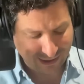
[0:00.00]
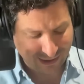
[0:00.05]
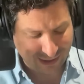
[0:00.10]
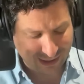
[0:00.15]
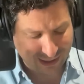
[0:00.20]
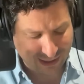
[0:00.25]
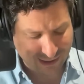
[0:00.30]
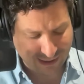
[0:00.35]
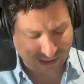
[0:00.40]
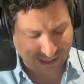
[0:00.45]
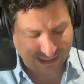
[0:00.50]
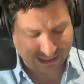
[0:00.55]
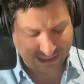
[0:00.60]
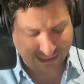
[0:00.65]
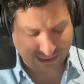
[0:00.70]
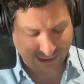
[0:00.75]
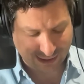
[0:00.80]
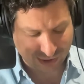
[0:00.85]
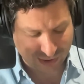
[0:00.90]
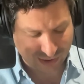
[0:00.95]
the year
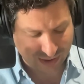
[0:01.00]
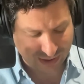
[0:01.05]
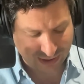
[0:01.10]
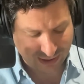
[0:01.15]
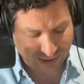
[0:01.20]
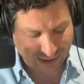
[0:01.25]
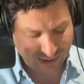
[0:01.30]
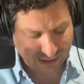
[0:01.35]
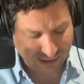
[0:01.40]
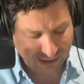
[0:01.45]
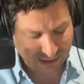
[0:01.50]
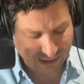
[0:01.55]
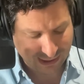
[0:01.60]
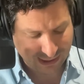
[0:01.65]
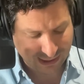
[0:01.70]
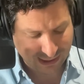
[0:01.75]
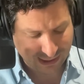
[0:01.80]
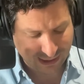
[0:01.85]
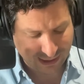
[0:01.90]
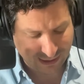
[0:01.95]
1800,
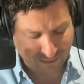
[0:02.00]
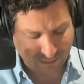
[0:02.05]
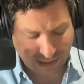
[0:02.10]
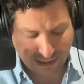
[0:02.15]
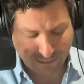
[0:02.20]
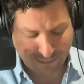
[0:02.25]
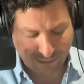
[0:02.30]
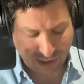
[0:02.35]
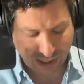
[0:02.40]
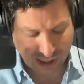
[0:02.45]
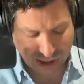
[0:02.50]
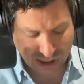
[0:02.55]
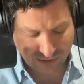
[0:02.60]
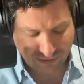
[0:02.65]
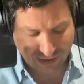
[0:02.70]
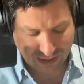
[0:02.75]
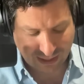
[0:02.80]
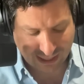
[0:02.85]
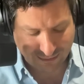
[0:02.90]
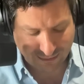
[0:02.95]
in the population
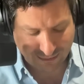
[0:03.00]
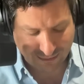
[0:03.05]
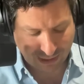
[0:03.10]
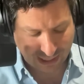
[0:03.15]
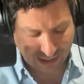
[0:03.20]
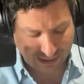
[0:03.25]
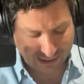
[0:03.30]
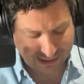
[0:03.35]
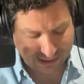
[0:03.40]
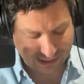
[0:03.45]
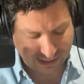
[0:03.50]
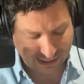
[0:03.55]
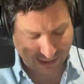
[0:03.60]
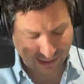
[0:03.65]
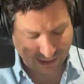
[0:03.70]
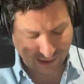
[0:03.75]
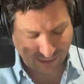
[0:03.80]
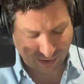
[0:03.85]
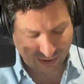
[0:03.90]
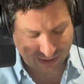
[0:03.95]
of Ottoman Palestine,
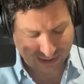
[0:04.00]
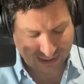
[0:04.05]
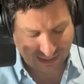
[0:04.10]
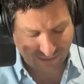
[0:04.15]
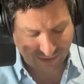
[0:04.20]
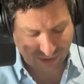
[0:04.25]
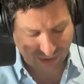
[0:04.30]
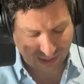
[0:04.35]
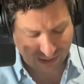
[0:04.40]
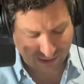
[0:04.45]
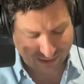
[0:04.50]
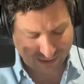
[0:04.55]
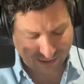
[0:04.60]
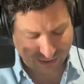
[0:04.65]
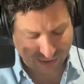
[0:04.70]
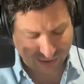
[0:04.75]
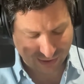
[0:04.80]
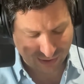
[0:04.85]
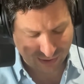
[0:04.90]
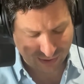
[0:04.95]
there were
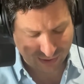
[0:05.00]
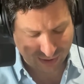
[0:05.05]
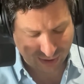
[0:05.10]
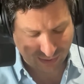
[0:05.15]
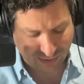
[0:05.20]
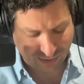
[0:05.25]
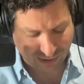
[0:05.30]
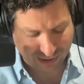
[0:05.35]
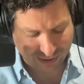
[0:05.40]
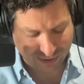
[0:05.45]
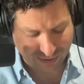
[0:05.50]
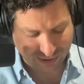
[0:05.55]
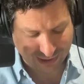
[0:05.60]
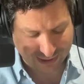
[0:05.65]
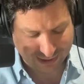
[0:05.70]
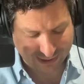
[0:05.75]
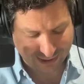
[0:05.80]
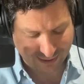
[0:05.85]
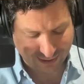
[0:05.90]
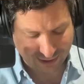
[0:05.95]
7,000 Jews,
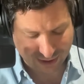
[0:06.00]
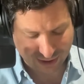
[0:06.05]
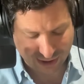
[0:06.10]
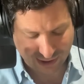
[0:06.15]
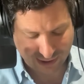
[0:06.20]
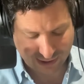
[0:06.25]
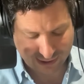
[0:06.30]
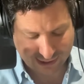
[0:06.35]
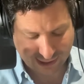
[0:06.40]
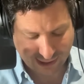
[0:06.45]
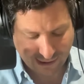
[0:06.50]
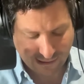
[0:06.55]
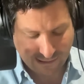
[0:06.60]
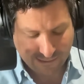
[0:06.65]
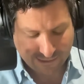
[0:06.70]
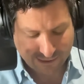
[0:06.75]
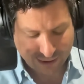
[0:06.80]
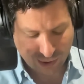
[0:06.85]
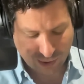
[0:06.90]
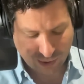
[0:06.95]
22,000 Christians,
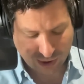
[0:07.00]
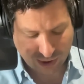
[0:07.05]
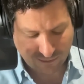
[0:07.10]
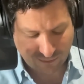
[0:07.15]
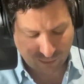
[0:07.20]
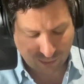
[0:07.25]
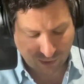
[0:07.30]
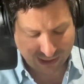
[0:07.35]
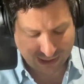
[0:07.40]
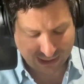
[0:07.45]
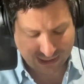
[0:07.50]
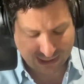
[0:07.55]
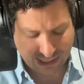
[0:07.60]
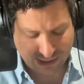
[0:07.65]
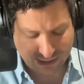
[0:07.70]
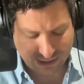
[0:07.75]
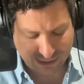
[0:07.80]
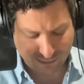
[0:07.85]
246,000